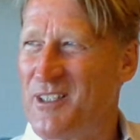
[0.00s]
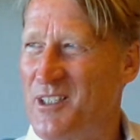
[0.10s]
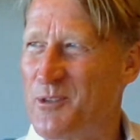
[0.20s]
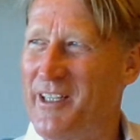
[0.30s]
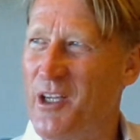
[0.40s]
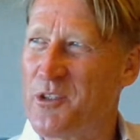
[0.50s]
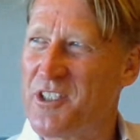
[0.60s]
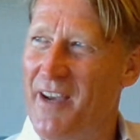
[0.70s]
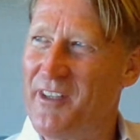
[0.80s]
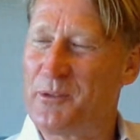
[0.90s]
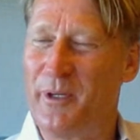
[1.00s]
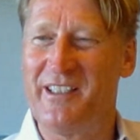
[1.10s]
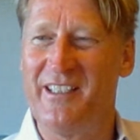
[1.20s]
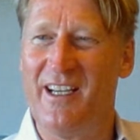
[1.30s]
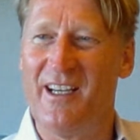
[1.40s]
in 2007,
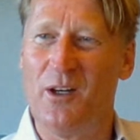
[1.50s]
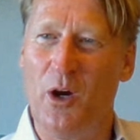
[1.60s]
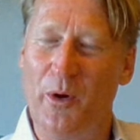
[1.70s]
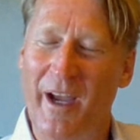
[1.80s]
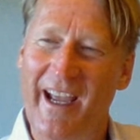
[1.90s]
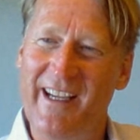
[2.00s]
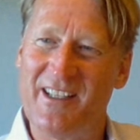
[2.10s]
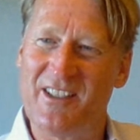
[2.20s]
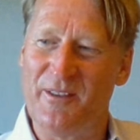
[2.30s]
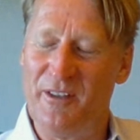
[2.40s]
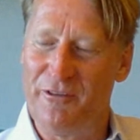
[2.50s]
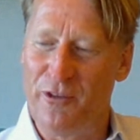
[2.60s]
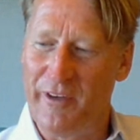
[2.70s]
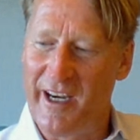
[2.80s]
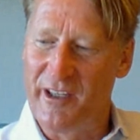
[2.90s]
2008,
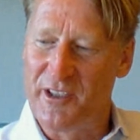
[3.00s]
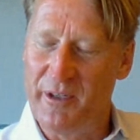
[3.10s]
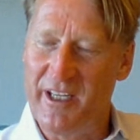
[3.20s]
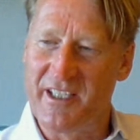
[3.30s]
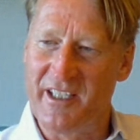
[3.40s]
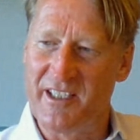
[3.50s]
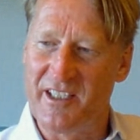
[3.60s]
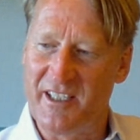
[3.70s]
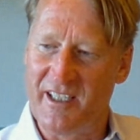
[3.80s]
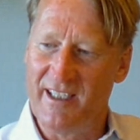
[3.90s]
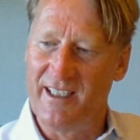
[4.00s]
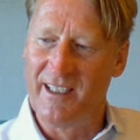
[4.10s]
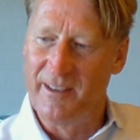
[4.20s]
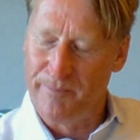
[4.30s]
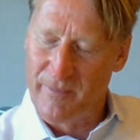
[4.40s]
for various reasons,
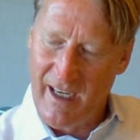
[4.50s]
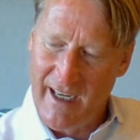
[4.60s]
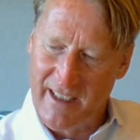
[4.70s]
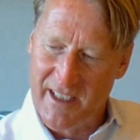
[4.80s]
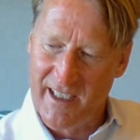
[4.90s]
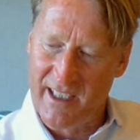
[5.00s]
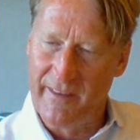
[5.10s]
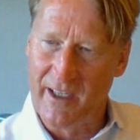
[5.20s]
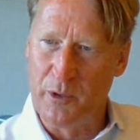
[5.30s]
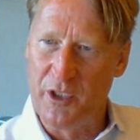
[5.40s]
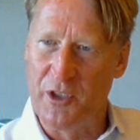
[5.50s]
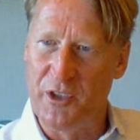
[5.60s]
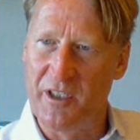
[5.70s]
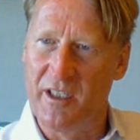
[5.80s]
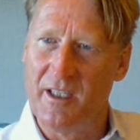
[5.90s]
I decided that we
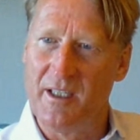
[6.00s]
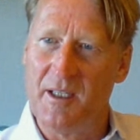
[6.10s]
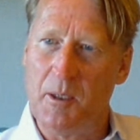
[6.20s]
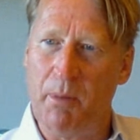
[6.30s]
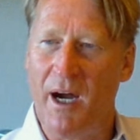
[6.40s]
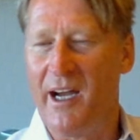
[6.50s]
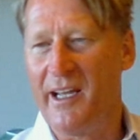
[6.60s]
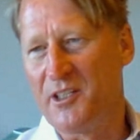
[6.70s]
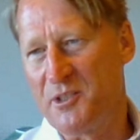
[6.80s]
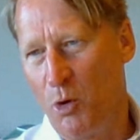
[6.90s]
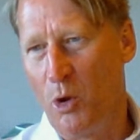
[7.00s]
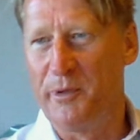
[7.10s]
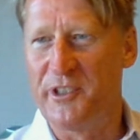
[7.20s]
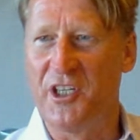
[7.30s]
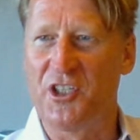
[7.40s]
should buy a small
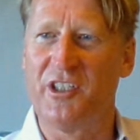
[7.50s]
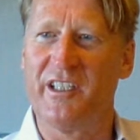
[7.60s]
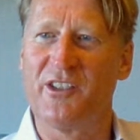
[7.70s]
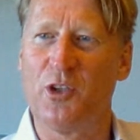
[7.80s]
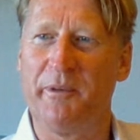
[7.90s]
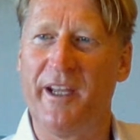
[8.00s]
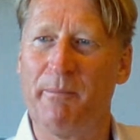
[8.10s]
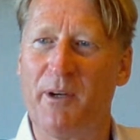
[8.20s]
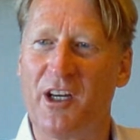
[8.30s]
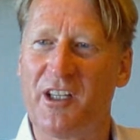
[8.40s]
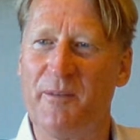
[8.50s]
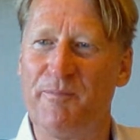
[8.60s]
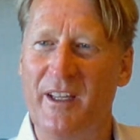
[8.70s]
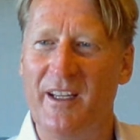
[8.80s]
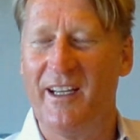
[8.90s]
position in Topdanmark.
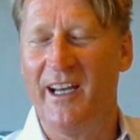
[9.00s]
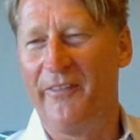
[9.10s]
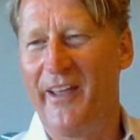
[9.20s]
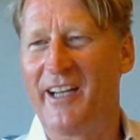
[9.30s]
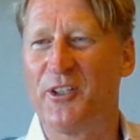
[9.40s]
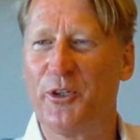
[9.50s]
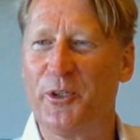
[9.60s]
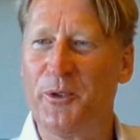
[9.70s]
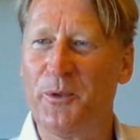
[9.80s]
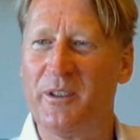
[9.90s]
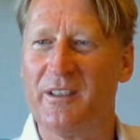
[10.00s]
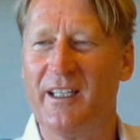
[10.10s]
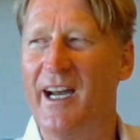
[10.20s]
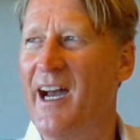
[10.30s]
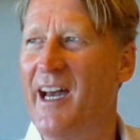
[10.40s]
And that grew,
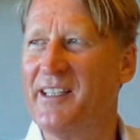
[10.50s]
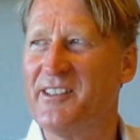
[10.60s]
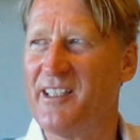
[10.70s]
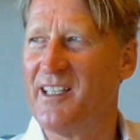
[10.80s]
and